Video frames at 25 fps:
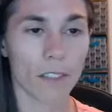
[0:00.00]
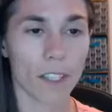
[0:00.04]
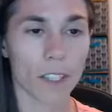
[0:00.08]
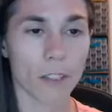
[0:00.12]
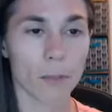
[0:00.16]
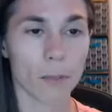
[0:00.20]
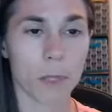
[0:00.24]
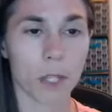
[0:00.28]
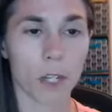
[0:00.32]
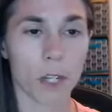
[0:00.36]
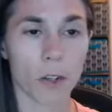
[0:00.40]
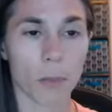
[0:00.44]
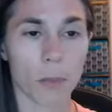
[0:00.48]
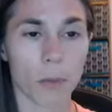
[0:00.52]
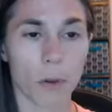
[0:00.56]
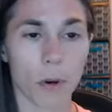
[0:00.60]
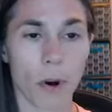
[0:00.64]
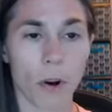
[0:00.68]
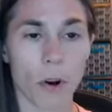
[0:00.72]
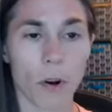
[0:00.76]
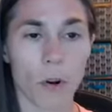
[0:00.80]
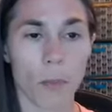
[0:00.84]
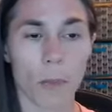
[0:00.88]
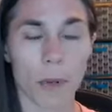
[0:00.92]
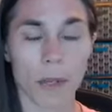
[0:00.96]
this be your
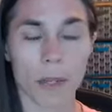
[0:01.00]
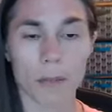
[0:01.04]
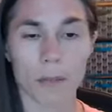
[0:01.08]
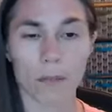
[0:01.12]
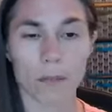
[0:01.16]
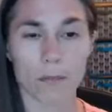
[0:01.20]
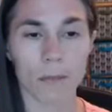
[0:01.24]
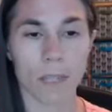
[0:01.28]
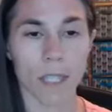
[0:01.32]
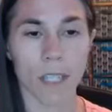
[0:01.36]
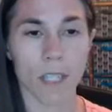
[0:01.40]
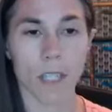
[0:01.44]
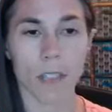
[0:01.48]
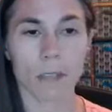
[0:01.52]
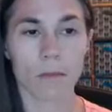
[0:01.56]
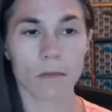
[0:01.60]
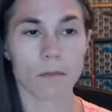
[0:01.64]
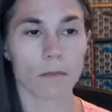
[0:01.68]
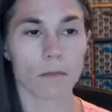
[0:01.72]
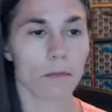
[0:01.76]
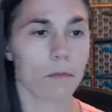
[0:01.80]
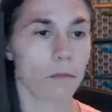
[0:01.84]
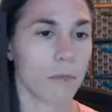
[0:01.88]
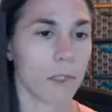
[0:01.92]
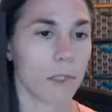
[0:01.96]
probe and,
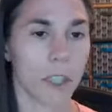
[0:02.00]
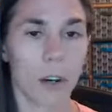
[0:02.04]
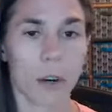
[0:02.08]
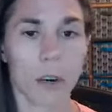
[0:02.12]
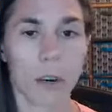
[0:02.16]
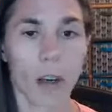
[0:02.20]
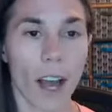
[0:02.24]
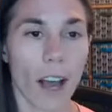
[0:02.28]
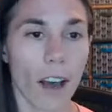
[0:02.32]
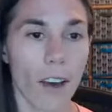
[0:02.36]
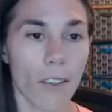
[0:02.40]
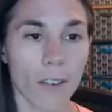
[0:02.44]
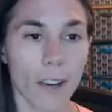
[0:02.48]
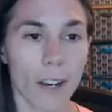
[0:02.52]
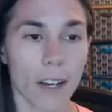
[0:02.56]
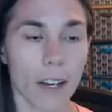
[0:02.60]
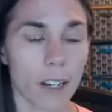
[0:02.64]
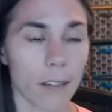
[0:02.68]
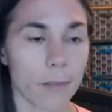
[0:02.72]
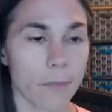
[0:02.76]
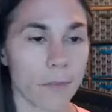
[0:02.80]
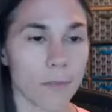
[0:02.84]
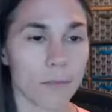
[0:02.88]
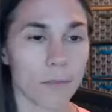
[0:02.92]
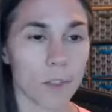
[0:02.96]
have
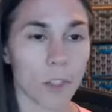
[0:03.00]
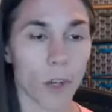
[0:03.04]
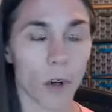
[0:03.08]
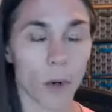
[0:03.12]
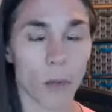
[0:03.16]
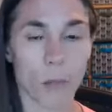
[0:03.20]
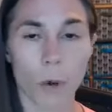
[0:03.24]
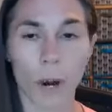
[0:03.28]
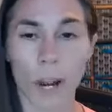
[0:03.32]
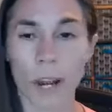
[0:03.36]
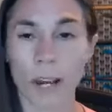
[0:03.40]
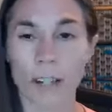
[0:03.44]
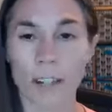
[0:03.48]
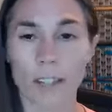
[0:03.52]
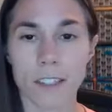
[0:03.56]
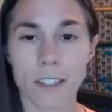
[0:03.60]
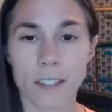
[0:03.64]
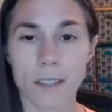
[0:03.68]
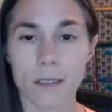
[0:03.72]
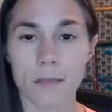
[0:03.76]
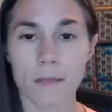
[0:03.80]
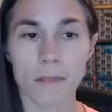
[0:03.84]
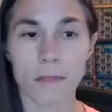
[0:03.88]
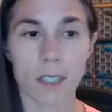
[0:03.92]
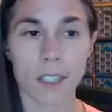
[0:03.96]
a
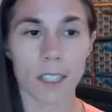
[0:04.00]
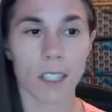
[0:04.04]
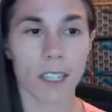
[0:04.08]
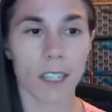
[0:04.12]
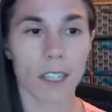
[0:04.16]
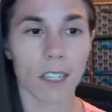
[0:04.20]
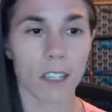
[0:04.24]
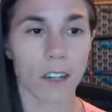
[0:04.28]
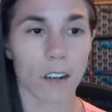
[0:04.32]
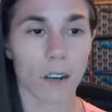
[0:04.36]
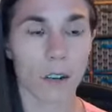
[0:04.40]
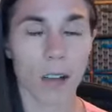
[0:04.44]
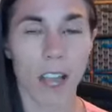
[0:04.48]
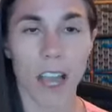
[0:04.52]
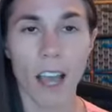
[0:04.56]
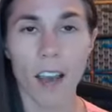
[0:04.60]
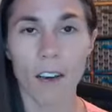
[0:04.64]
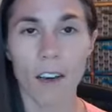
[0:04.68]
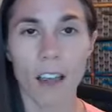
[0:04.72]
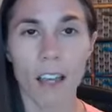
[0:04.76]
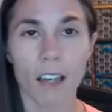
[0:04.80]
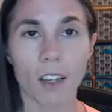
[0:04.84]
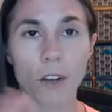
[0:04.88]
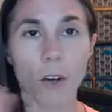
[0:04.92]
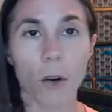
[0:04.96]
correct,
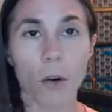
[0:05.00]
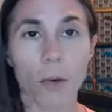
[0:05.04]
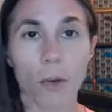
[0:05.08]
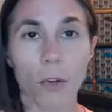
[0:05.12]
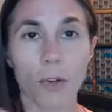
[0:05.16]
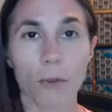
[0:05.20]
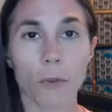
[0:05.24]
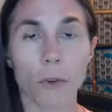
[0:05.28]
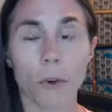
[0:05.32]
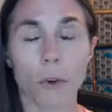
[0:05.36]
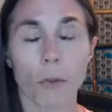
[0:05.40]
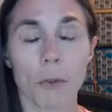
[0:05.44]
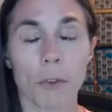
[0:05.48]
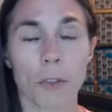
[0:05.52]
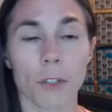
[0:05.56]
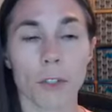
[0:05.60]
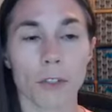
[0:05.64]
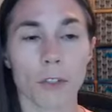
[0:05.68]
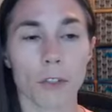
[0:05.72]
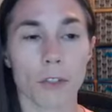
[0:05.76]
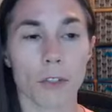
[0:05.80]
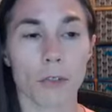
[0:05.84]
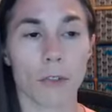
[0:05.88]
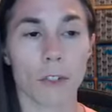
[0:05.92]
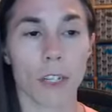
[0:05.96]
go through it with your
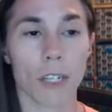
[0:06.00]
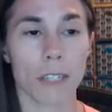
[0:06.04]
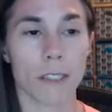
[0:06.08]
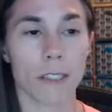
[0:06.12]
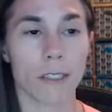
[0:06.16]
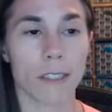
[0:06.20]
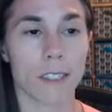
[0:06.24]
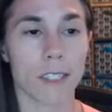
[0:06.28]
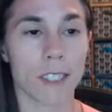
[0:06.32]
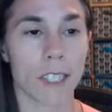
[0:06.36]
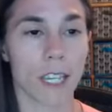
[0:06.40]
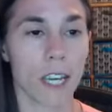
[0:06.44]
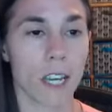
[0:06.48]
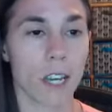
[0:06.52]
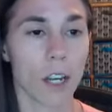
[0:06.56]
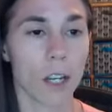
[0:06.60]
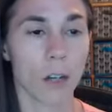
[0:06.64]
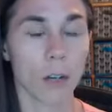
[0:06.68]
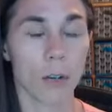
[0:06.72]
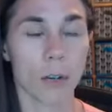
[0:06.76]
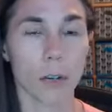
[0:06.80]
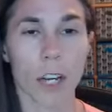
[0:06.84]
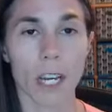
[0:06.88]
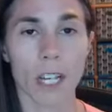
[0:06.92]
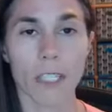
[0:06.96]
students,
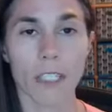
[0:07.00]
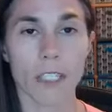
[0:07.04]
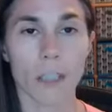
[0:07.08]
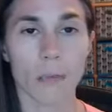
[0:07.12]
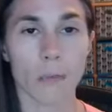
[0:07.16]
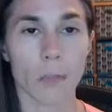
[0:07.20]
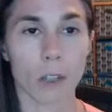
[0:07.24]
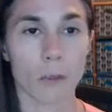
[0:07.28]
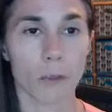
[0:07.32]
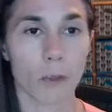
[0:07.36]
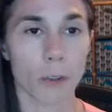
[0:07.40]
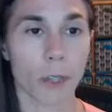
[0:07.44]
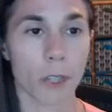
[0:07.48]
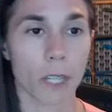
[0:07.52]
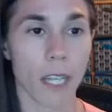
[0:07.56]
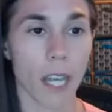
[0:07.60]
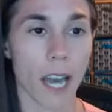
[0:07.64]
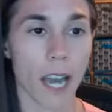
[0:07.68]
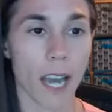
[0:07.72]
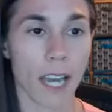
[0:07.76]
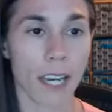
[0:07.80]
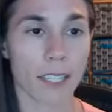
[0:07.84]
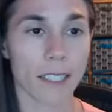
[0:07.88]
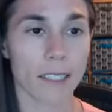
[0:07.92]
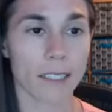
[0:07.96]
create some different
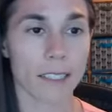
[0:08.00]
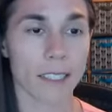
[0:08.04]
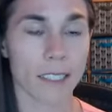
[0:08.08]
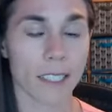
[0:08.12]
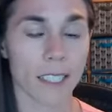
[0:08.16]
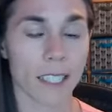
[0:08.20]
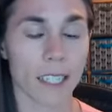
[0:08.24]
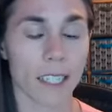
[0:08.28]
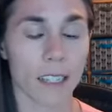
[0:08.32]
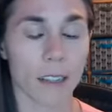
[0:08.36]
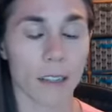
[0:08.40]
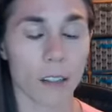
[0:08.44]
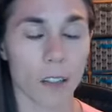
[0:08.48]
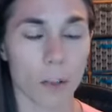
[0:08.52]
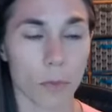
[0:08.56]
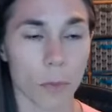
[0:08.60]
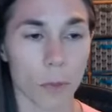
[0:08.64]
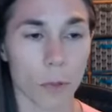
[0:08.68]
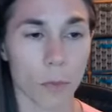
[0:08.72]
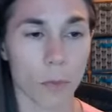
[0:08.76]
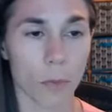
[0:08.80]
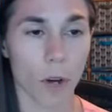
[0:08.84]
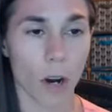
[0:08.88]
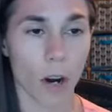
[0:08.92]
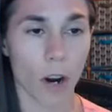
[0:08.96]
lines in your
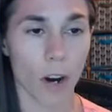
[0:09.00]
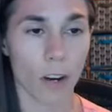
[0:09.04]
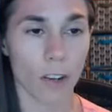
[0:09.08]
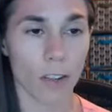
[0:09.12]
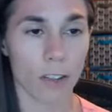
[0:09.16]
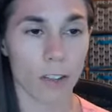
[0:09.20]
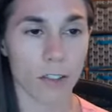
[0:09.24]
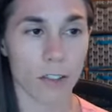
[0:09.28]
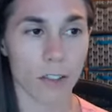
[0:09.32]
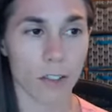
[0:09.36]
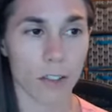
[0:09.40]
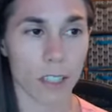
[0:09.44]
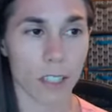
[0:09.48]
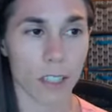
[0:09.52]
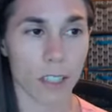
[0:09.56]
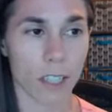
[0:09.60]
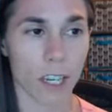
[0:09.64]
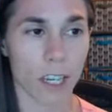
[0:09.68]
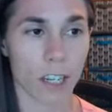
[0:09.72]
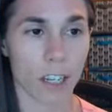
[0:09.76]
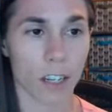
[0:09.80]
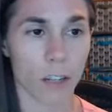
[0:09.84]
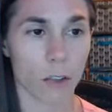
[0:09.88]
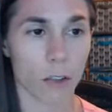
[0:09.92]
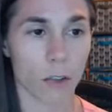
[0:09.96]
boom cards so that
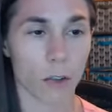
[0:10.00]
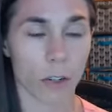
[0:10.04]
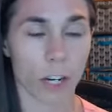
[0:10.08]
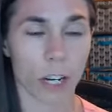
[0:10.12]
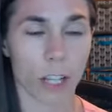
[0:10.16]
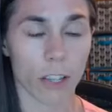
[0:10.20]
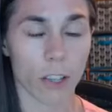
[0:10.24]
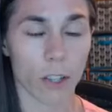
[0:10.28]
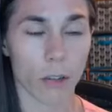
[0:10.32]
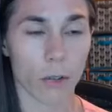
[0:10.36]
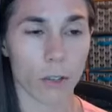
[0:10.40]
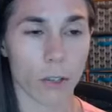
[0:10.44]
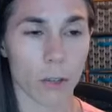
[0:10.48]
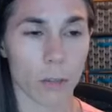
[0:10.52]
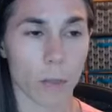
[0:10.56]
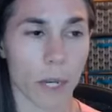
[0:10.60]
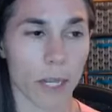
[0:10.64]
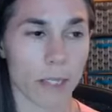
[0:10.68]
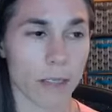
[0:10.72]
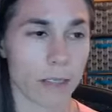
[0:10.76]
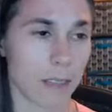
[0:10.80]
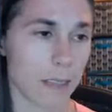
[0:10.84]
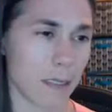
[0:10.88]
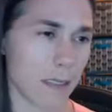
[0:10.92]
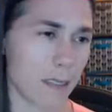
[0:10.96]
they can create their
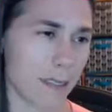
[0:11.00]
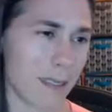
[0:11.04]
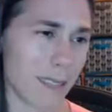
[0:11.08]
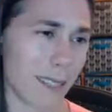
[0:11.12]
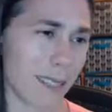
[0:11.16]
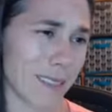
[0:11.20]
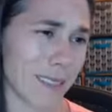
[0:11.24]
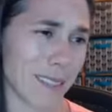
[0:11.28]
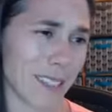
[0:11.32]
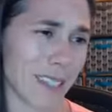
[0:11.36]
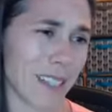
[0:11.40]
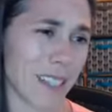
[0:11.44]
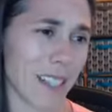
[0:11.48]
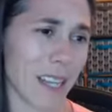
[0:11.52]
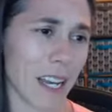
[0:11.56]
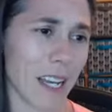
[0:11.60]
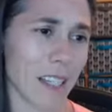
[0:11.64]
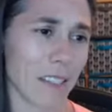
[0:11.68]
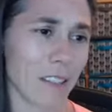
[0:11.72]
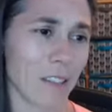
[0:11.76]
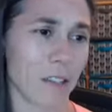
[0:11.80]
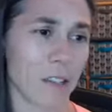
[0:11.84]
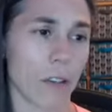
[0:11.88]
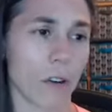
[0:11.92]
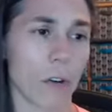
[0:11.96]
responses and things like
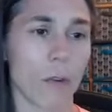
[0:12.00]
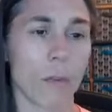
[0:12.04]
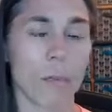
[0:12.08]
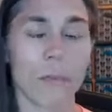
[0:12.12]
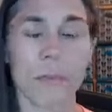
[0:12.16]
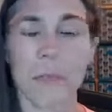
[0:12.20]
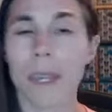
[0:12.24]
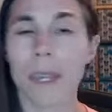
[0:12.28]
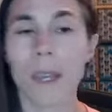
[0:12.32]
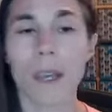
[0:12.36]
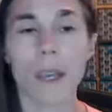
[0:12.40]
that. So